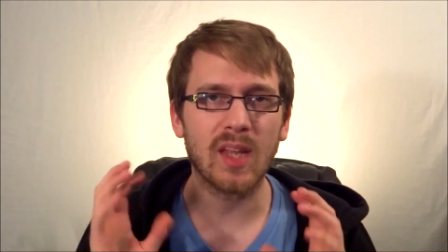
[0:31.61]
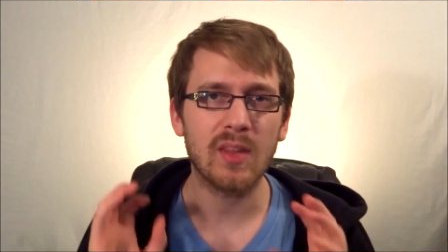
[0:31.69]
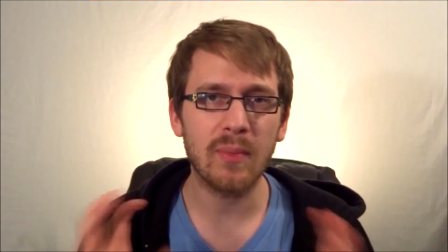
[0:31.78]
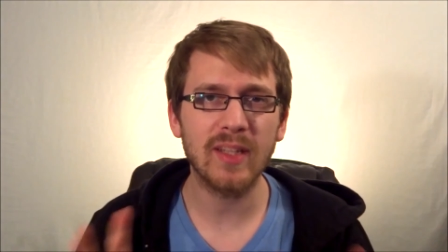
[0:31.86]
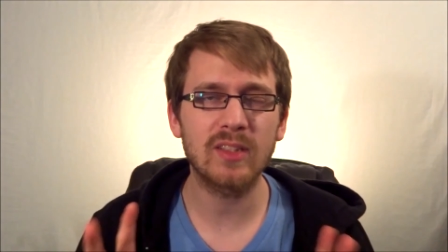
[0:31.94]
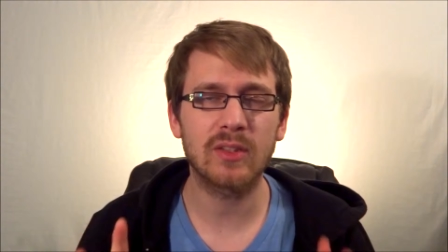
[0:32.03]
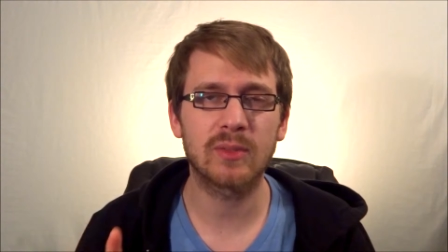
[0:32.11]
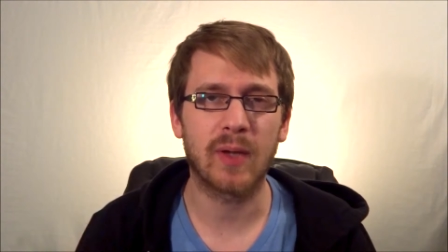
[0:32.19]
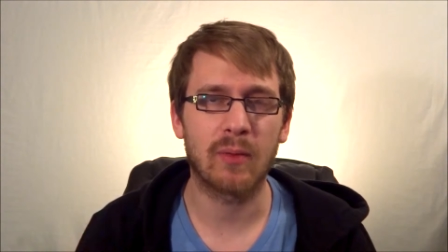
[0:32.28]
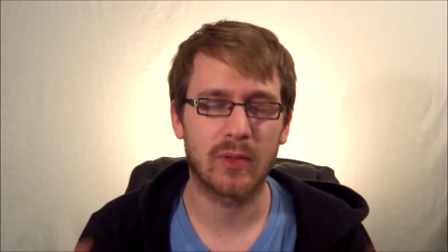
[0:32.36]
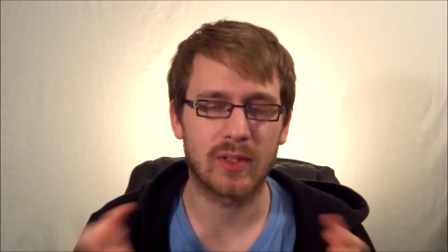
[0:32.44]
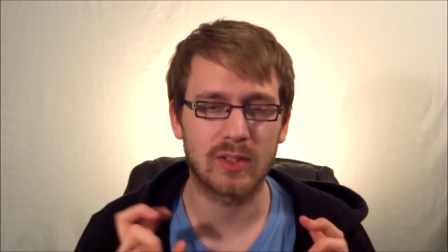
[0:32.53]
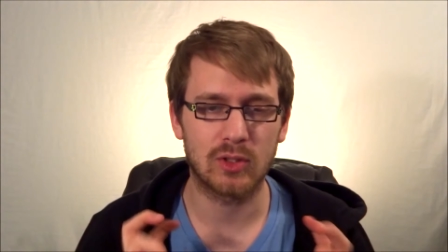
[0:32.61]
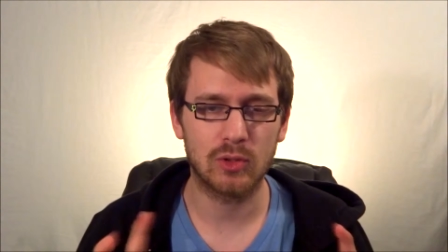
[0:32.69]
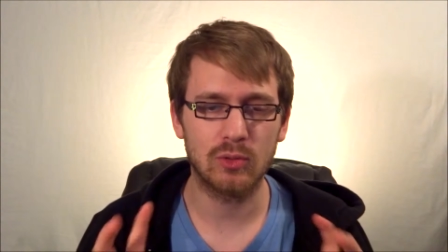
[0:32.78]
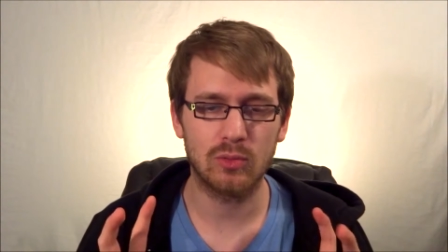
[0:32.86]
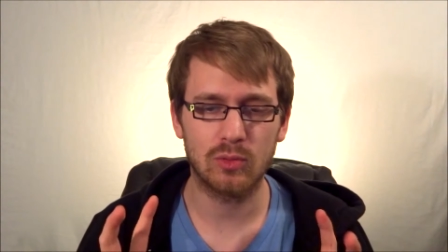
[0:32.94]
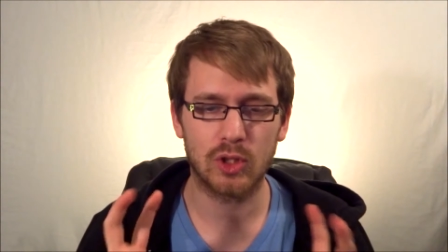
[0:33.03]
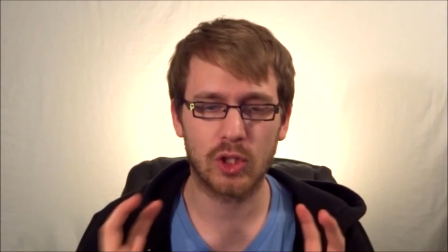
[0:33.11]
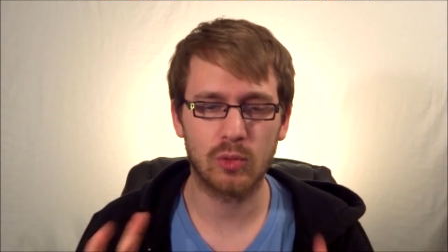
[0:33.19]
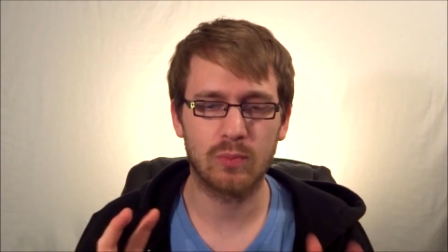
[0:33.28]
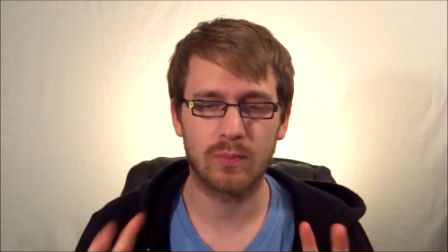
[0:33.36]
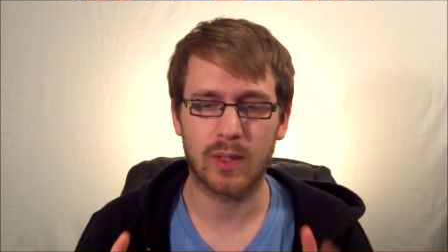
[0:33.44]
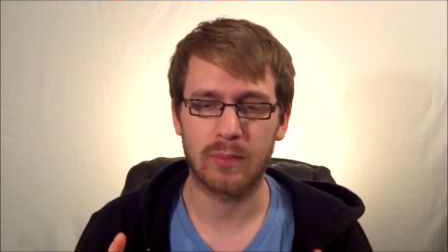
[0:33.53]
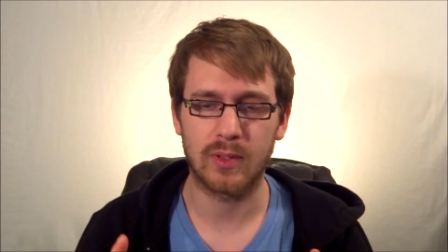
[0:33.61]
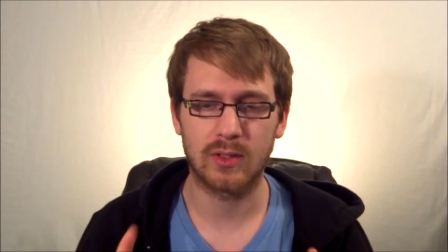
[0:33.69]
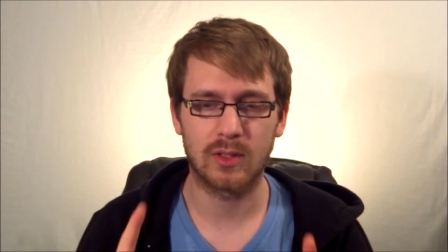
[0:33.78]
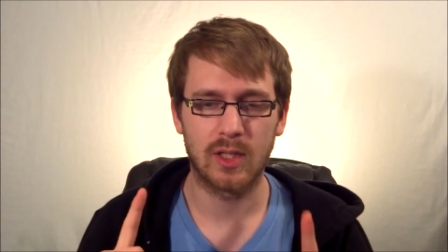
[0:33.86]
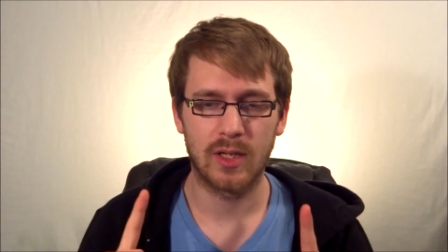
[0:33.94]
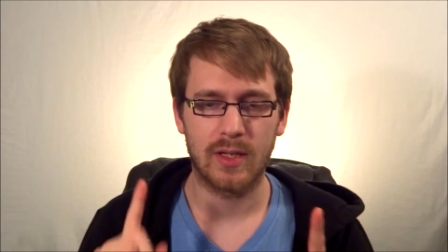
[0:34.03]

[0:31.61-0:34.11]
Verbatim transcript: The basic experiment with these two cute puppets.